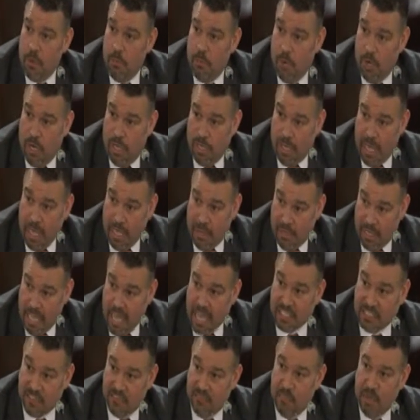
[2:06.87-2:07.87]

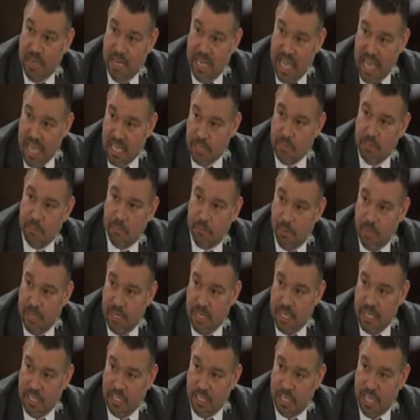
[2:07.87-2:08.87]
Lots of money has been put
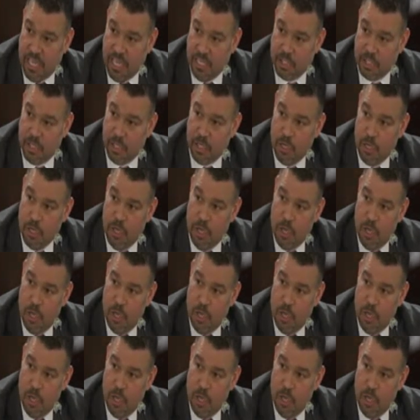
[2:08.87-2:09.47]
in education,